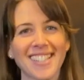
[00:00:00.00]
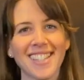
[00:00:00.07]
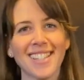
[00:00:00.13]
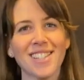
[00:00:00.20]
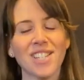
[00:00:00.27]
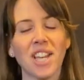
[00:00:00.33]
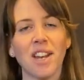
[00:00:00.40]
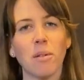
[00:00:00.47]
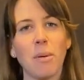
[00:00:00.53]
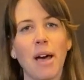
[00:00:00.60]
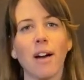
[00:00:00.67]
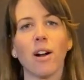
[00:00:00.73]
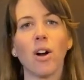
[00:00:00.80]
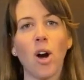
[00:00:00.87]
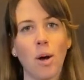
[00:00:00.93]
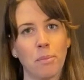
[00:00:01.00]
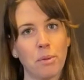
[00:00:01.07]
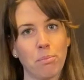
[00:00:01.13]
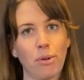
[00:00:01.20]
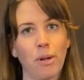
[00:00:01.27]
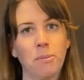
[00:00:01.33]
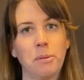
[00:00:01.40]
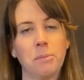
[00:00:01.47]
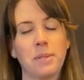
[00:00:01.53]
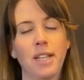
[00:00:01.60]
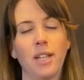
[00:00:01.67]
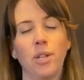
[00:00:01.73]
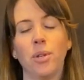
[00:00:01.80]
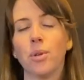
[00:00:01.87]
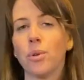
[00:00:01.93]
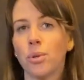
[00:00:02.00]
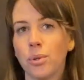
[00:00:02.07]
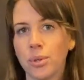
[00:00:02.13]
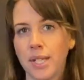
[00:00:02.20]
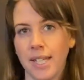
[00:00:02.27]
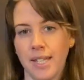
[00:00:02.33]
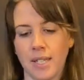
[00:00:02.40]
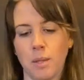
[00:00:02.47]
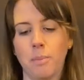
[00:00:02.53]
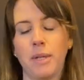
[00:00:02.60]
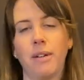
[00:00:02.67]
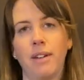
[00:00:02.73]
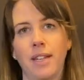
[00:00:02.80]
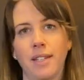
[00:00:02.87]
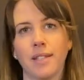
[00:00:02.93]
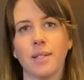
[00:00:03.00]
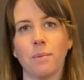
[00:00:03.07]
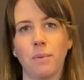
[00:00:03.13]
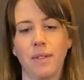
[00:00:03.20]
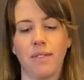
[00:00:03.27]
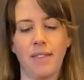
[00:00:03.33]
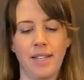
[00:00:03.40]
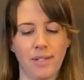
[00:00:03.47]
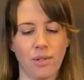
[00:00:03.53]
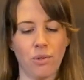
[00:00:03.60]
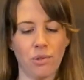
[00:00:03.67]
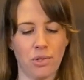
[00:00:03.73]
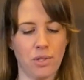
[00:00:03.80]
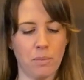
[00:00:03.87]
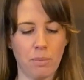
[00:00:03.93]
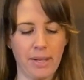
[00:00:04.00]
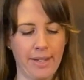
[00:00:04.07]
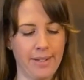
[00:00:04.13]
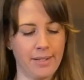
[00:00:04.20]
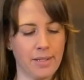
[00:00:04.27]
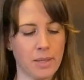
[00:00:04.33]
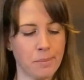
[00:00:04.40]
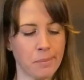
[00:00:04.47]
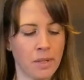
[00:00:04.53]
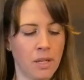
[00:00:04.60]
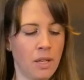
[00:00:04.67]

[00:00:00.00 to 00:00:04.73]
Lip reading: let's chat about common problems that you could experience with these gorgeous plants.